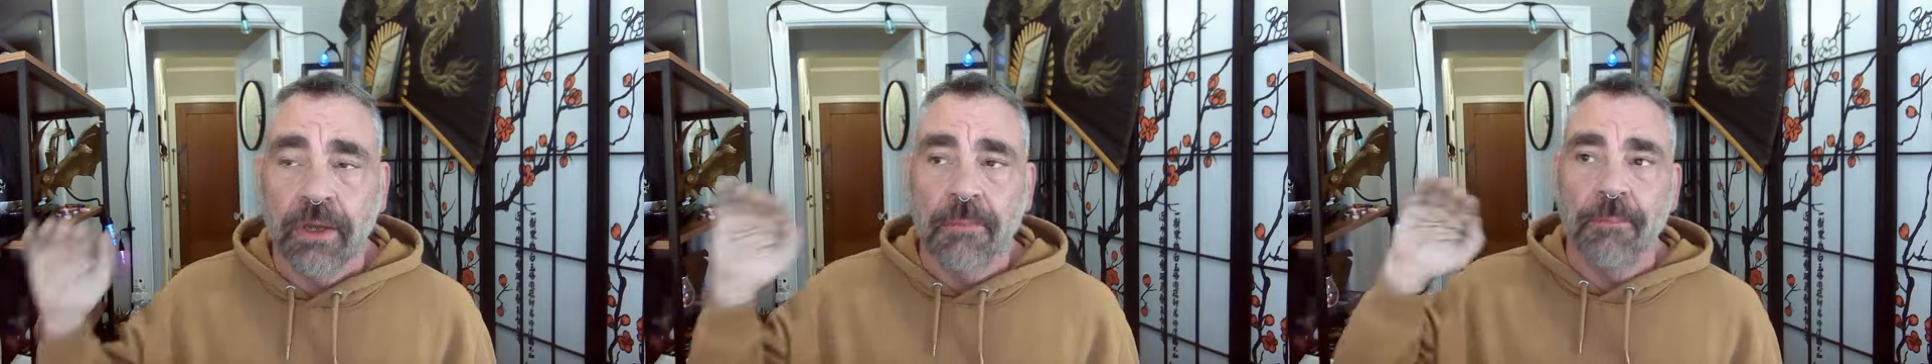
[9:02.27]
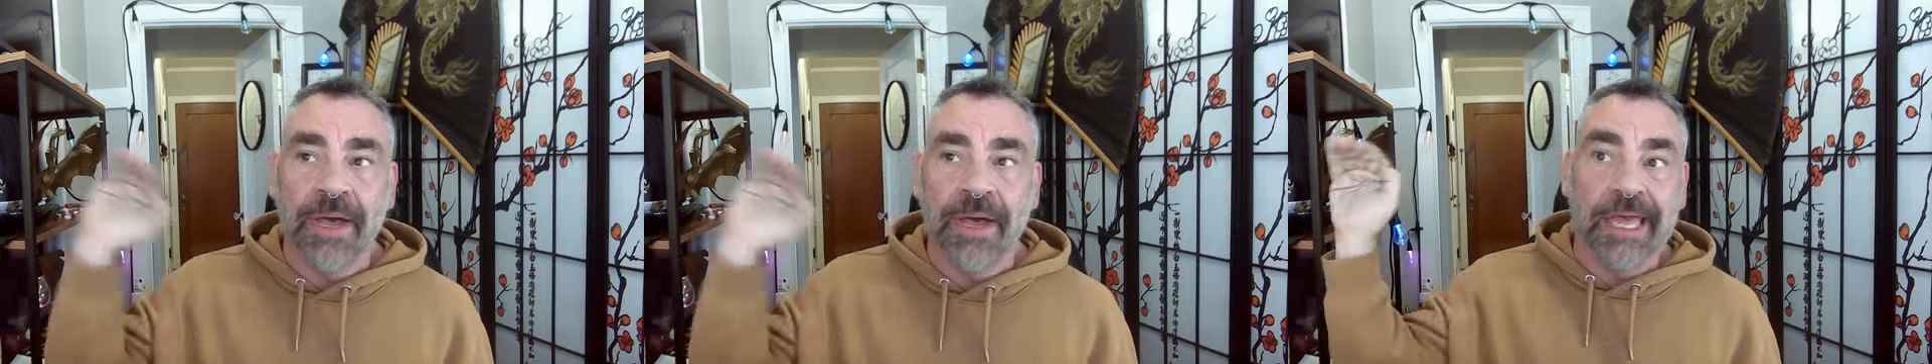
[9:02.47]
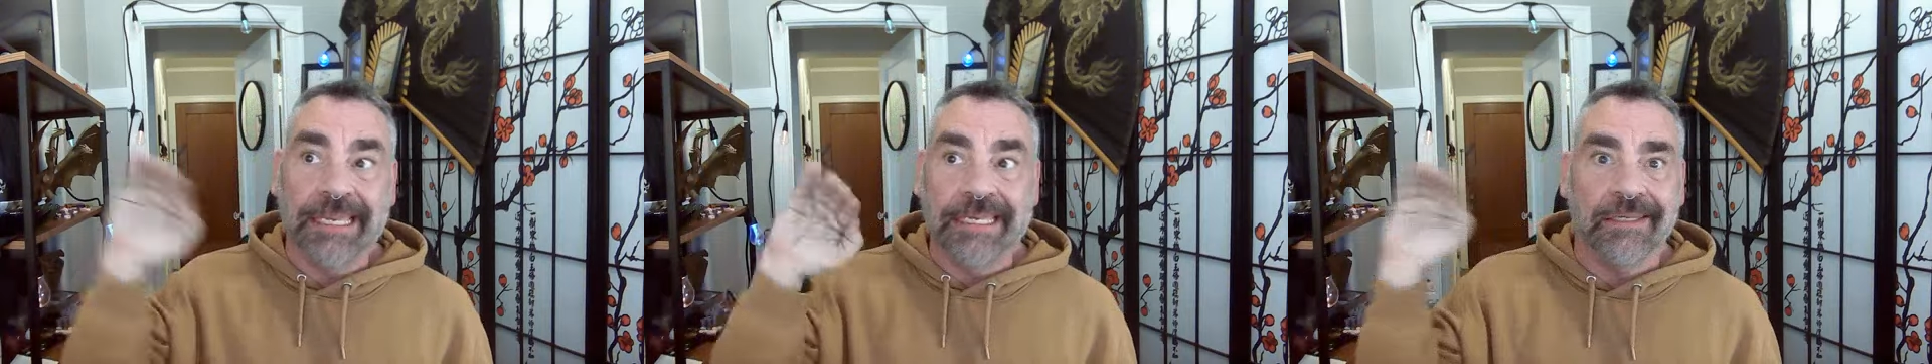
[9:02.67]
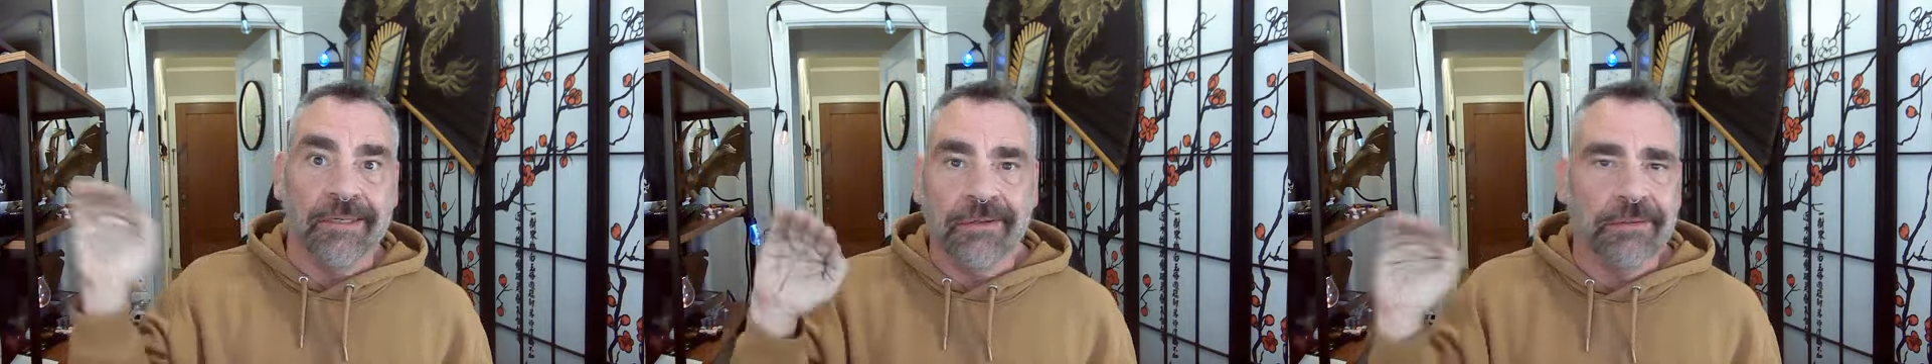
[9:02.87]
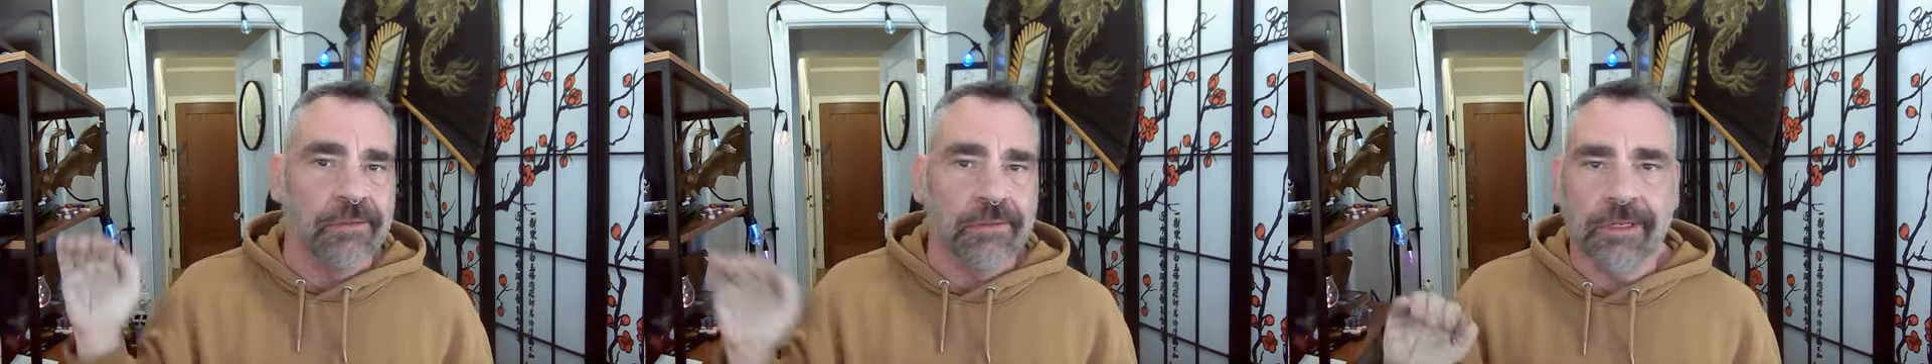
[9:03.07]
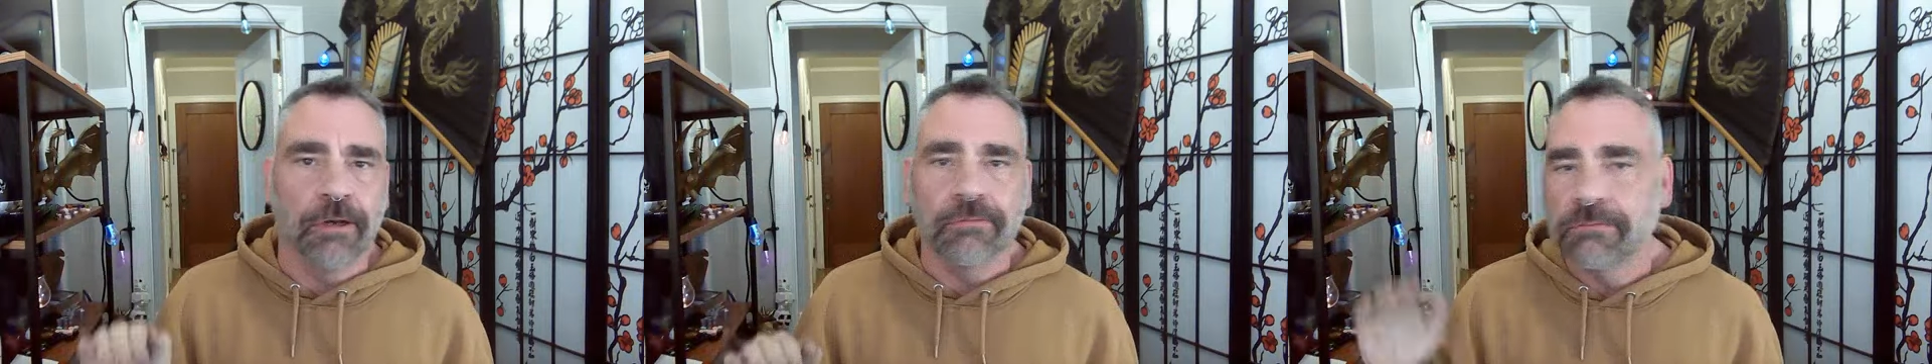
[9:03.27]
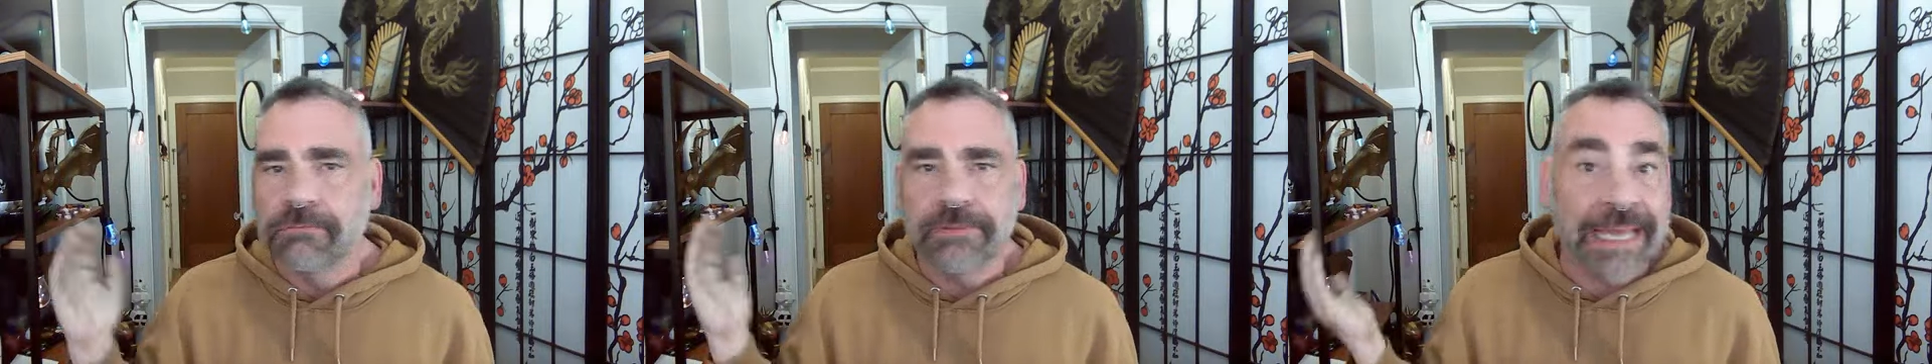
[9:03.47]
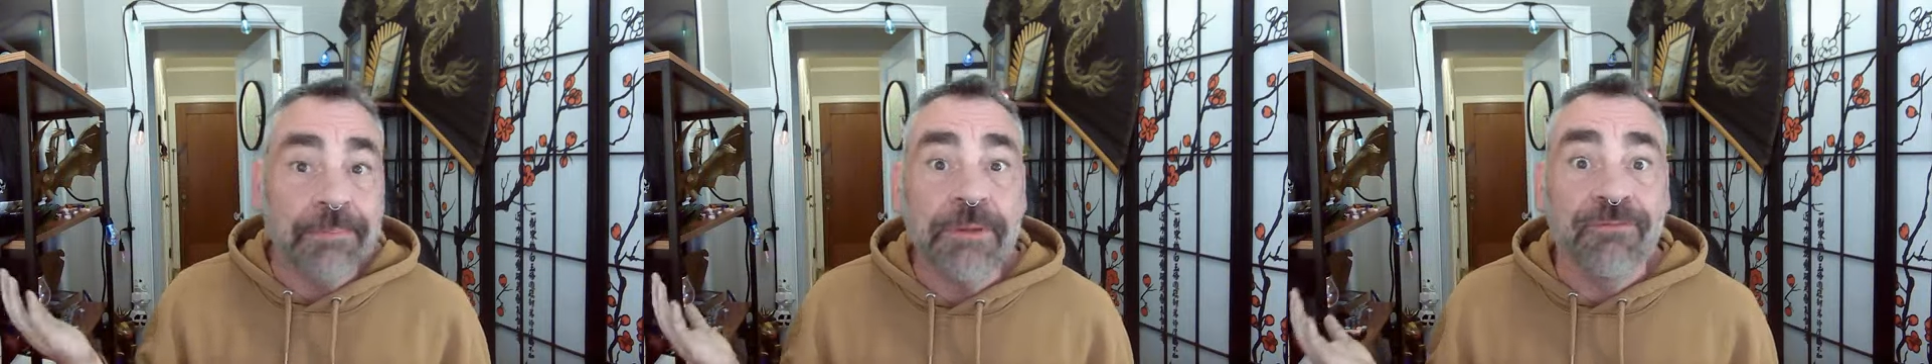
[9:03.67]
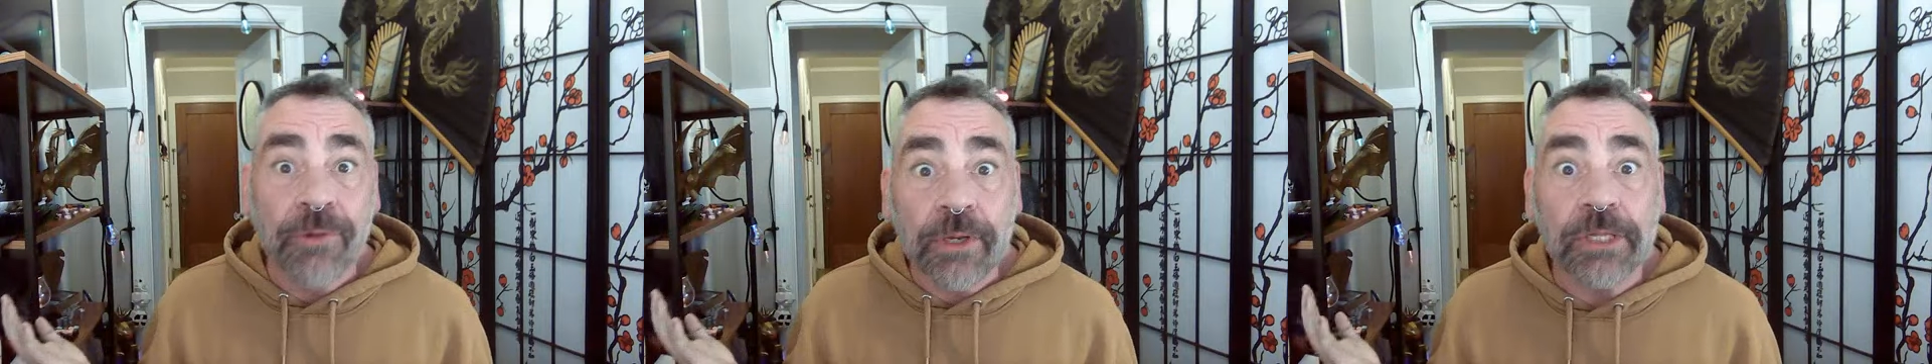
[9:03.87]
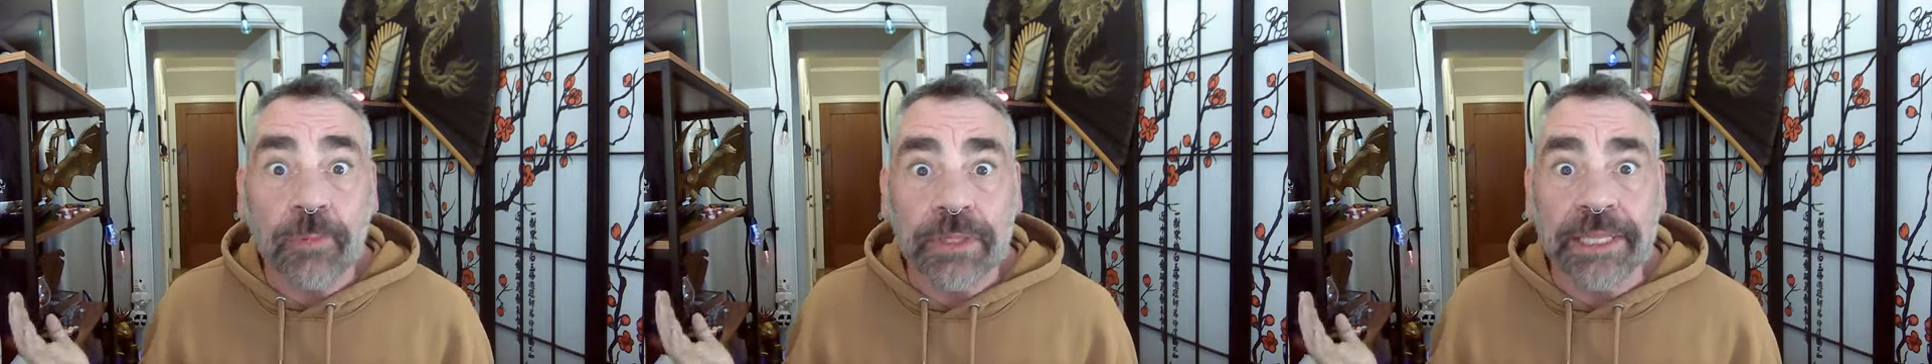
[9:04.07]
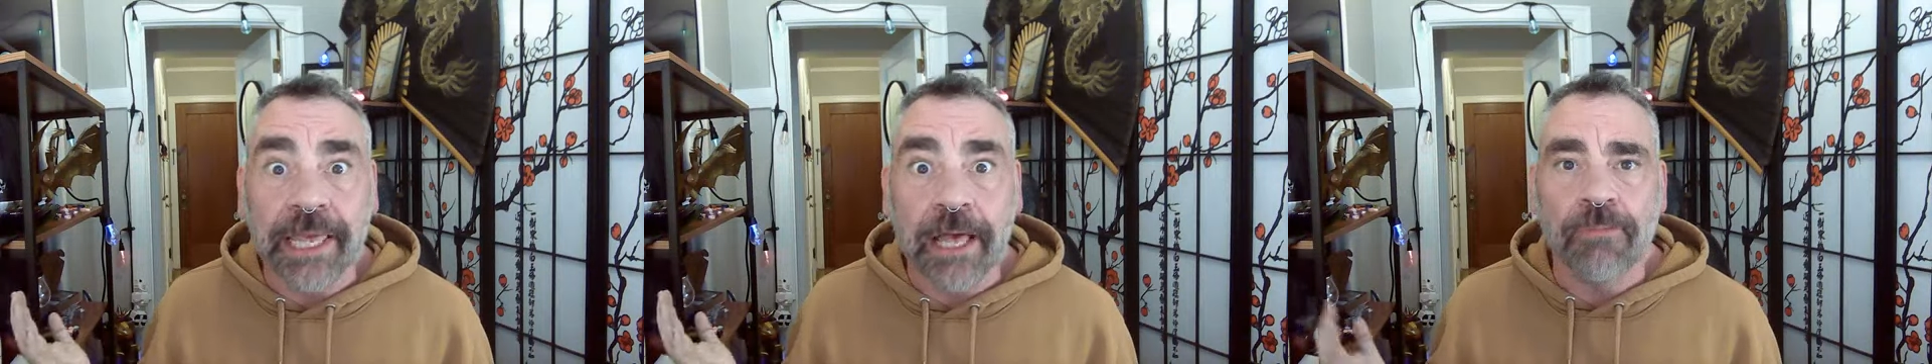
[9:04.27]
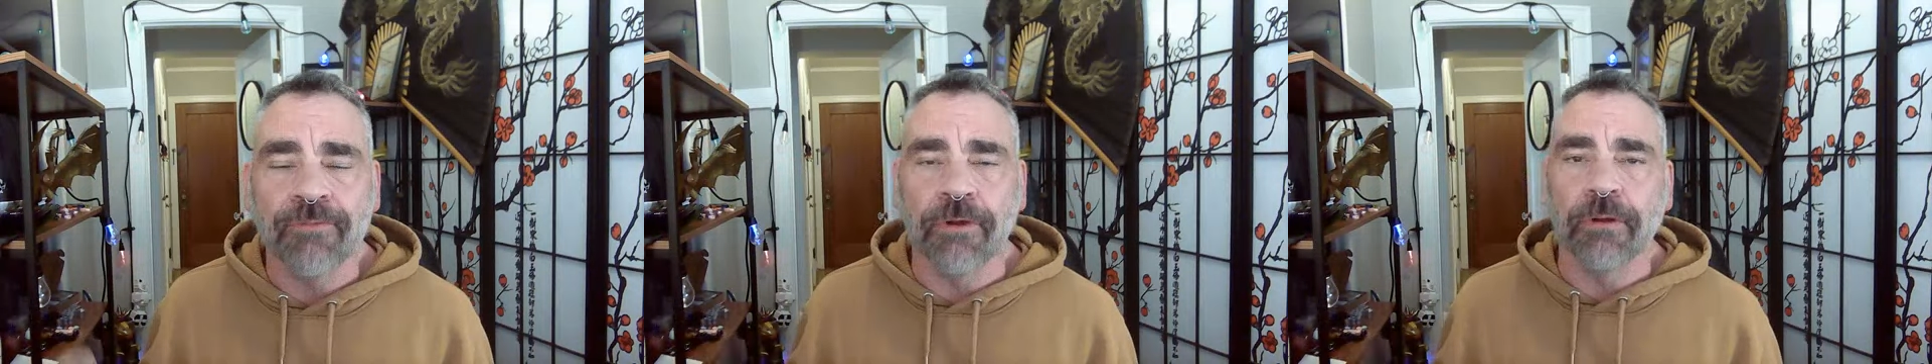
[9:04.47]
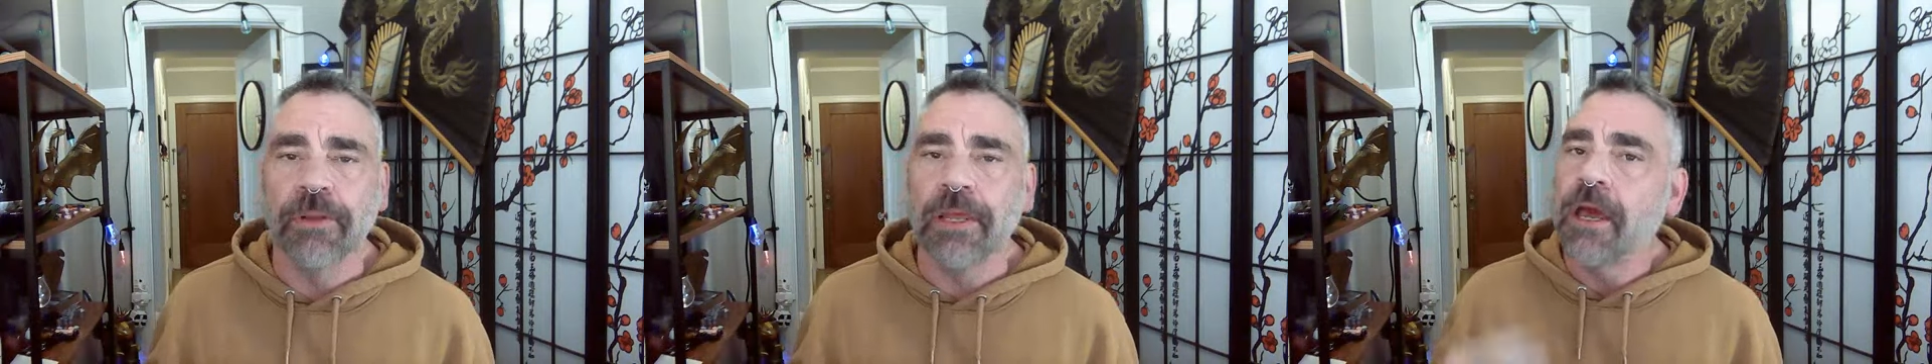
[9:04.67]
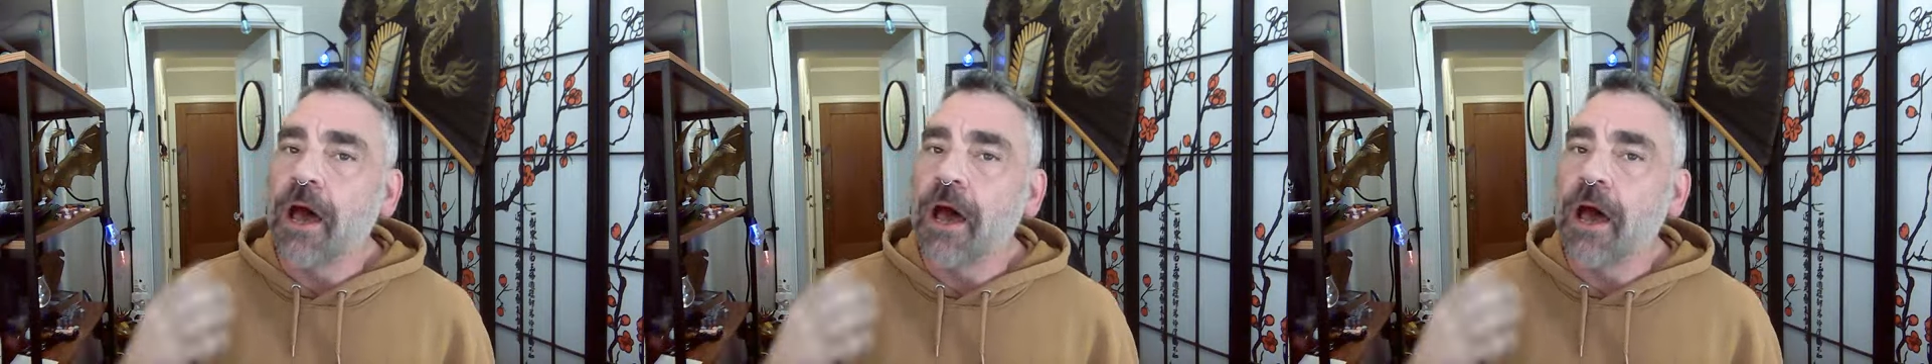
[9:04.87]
But you know, that'd be really, really helpful.